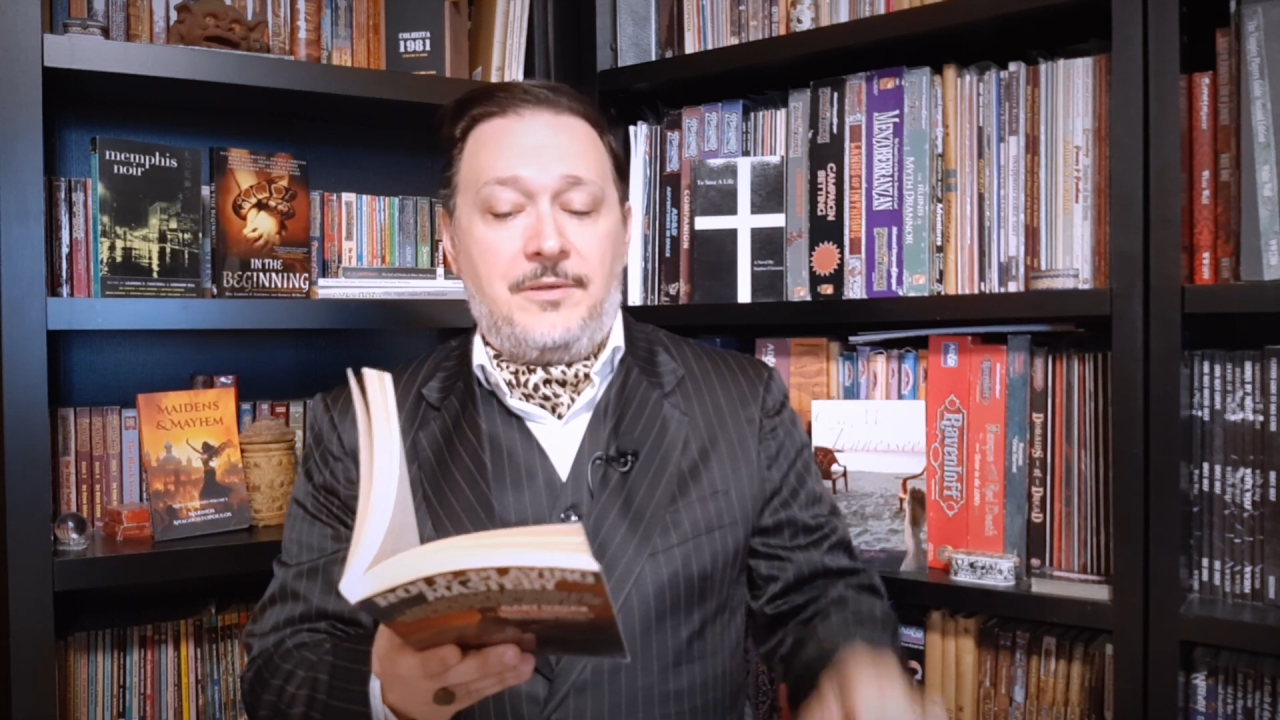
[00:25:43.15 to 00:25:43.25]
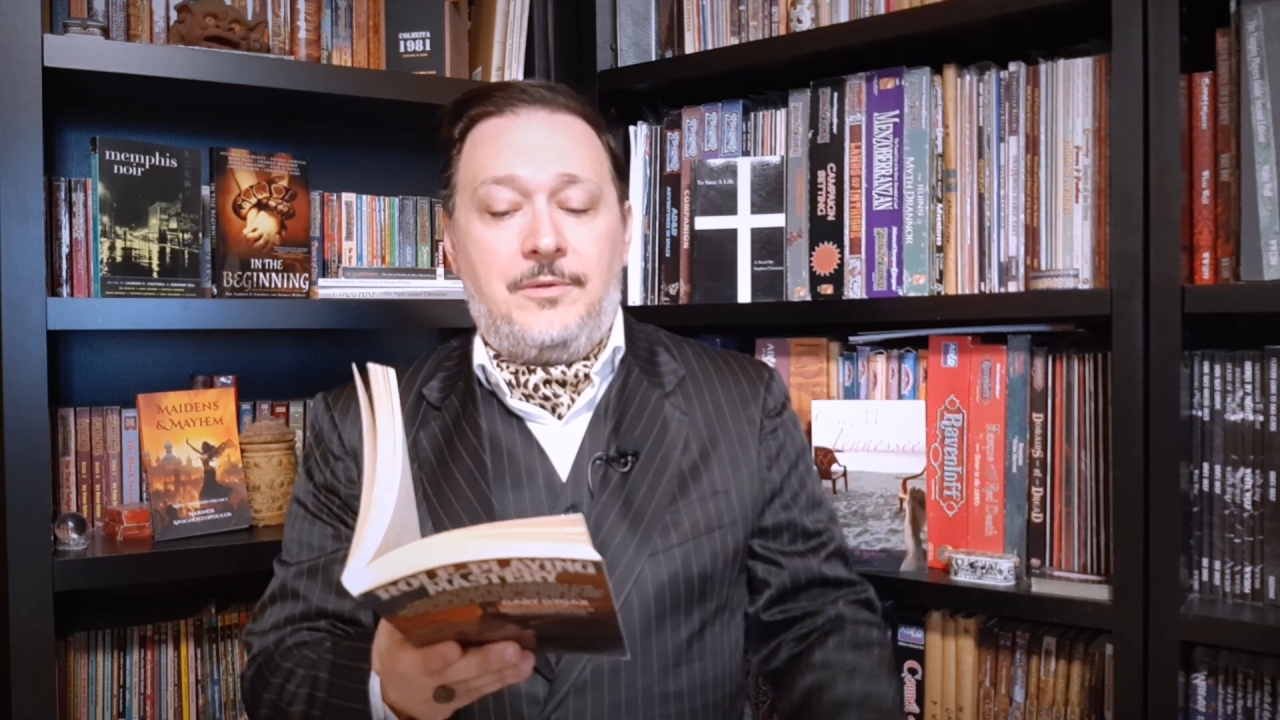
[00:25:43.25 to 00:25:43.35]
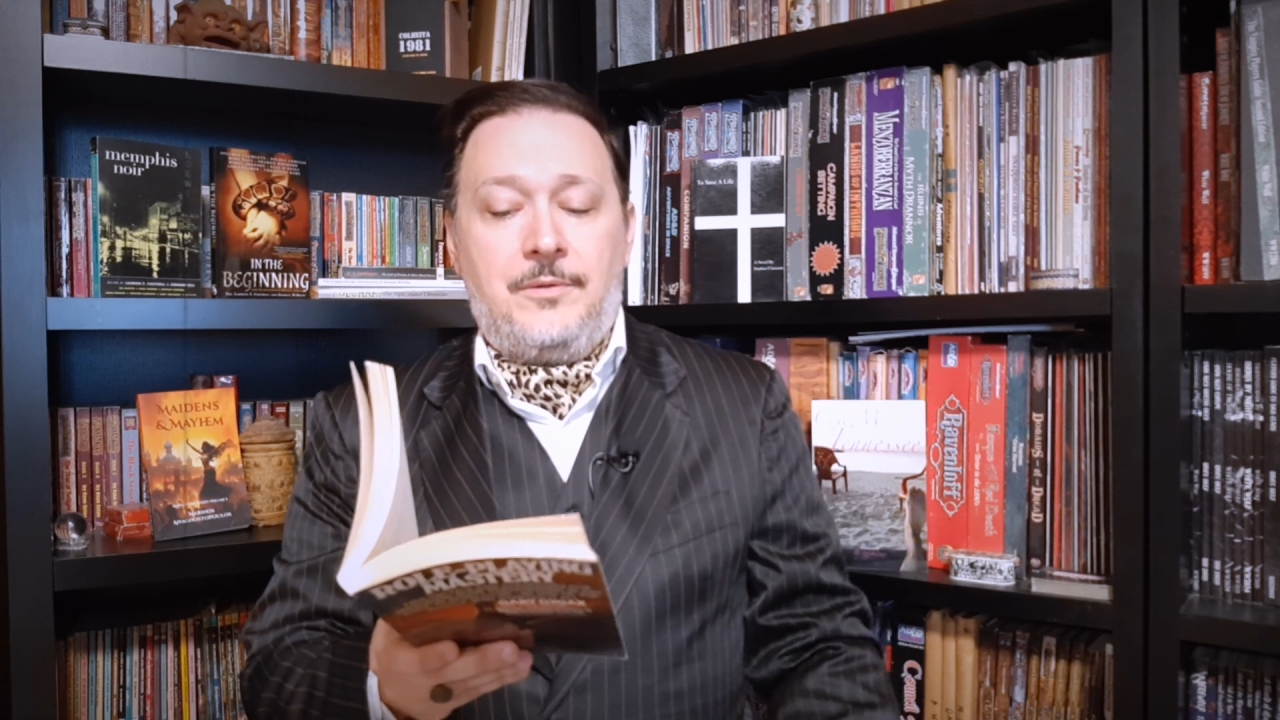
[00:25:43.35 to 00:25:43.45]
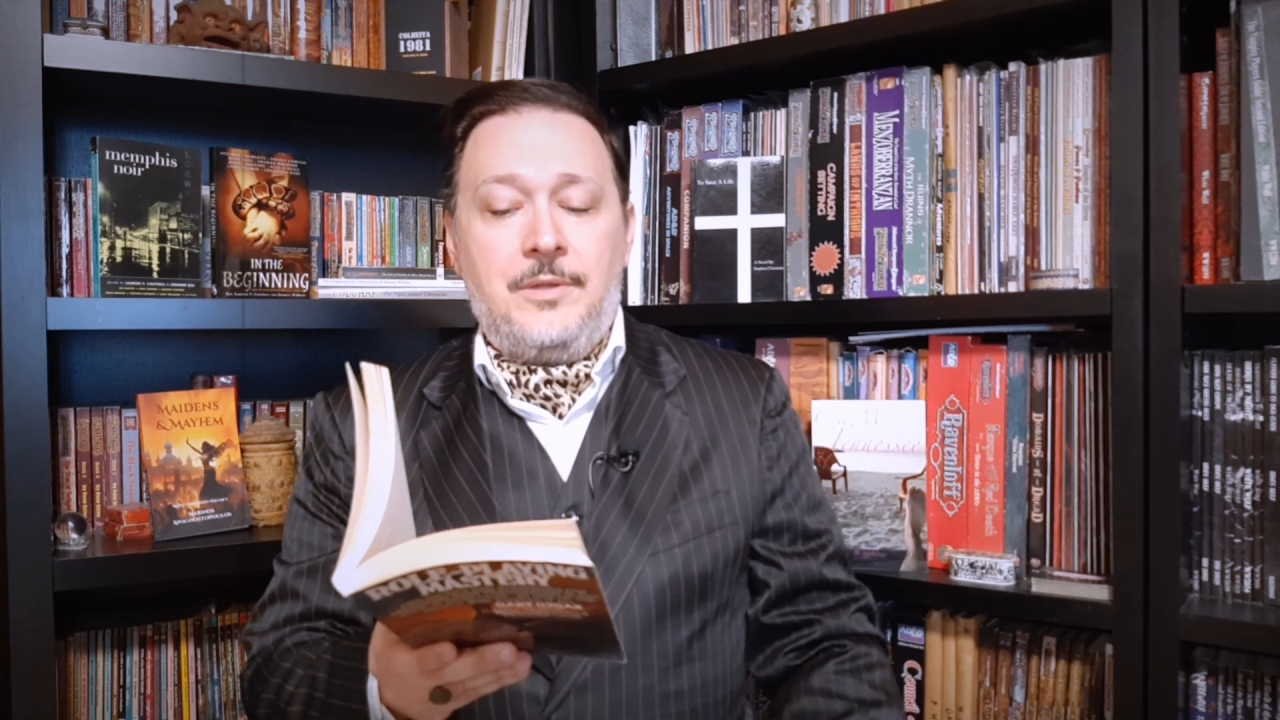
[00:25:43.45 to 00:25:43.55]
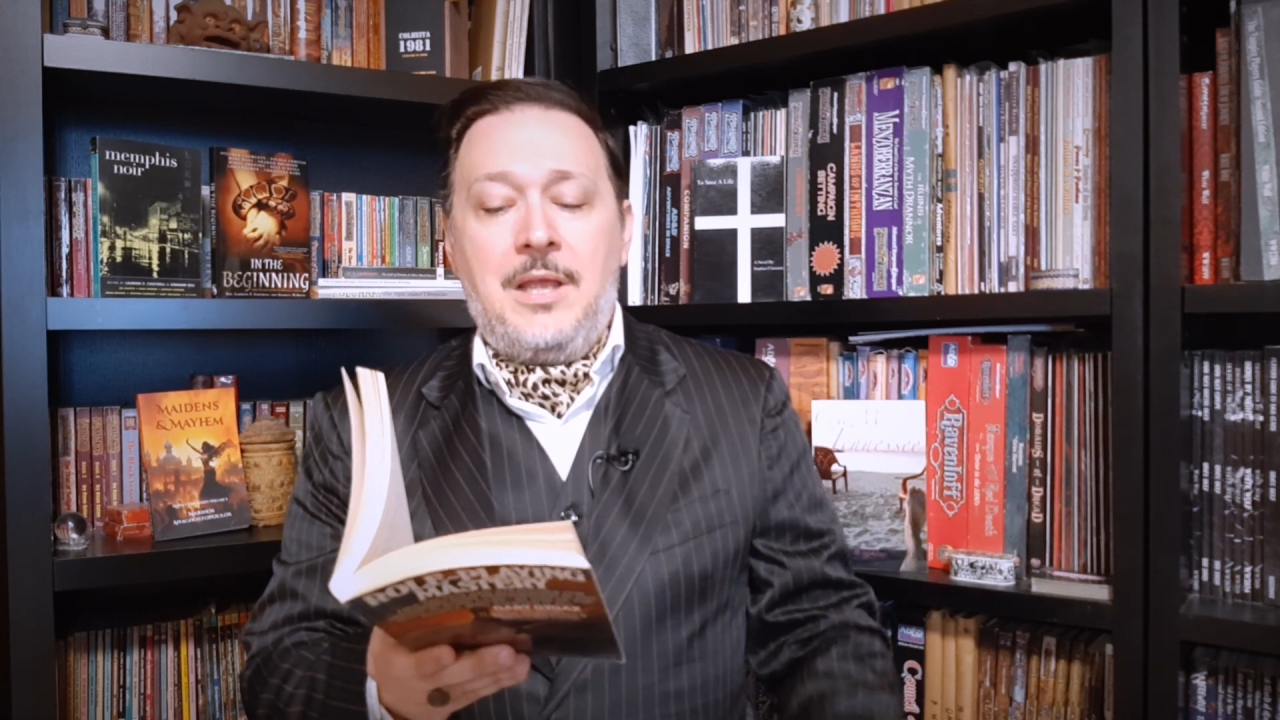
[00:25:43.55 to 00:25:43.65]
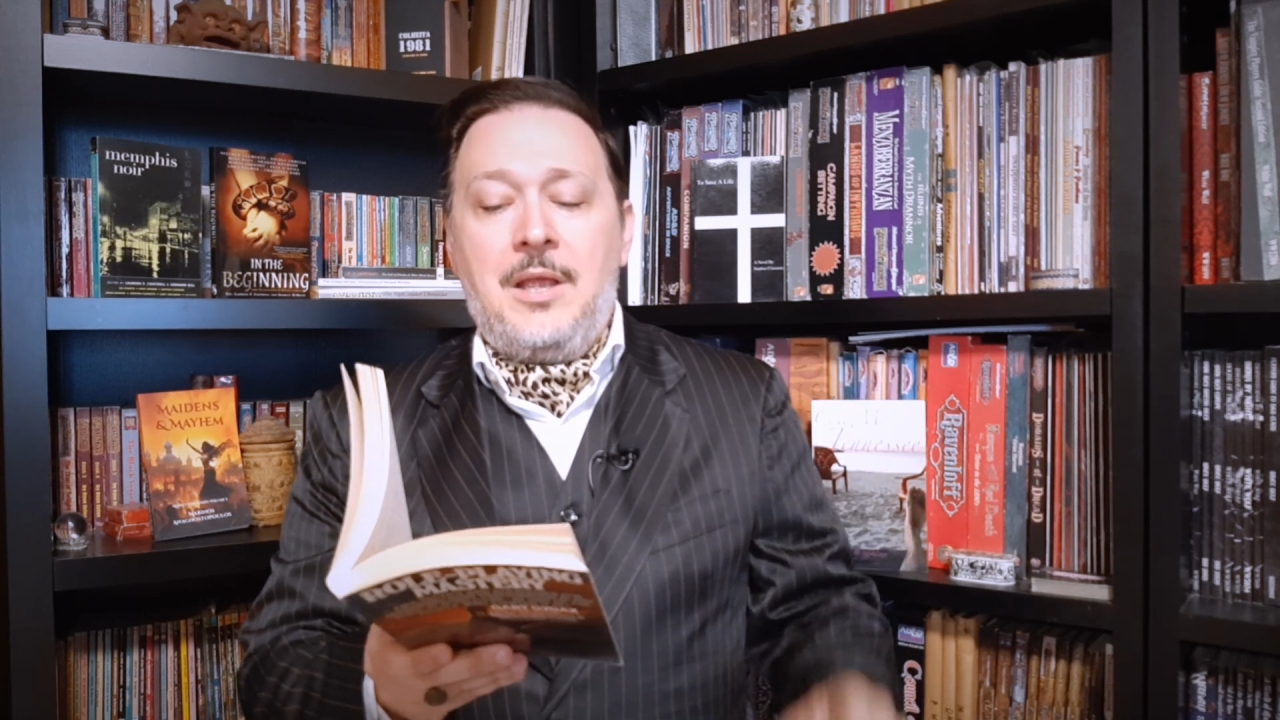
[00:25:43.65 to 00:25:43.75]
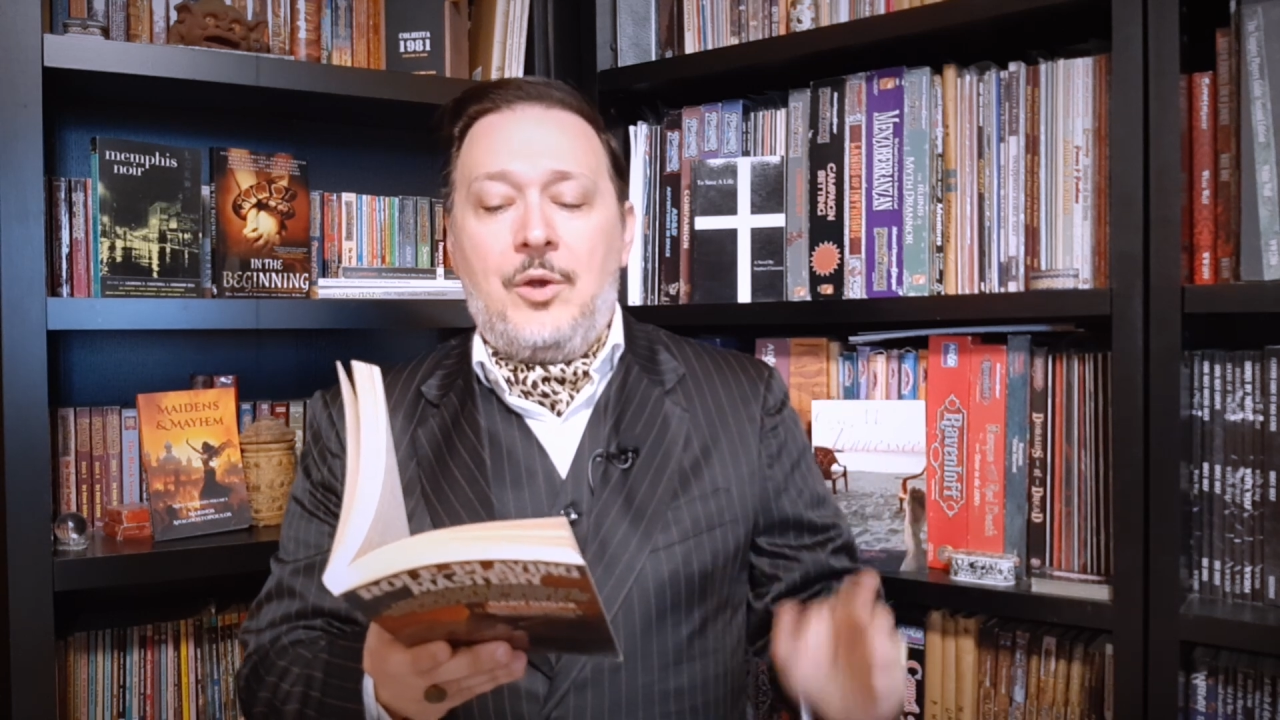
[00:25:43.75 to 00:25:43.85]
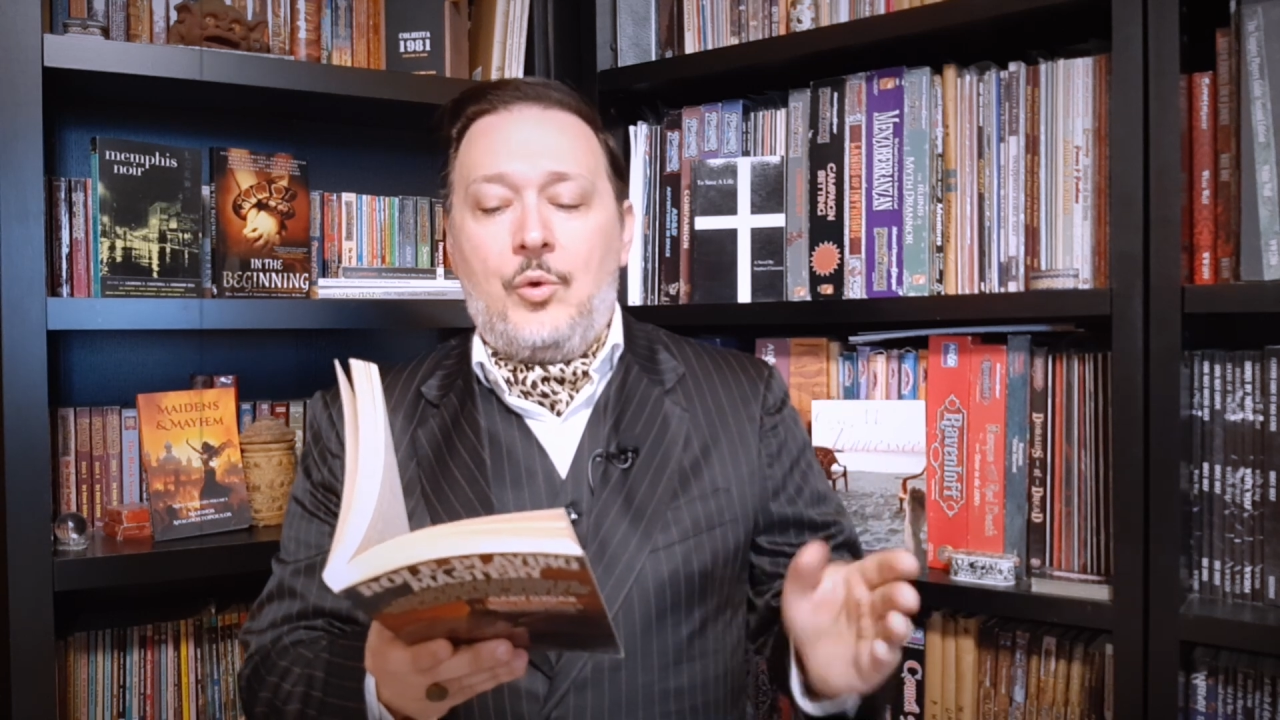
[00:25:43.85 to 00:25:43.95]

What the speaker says: of the whole,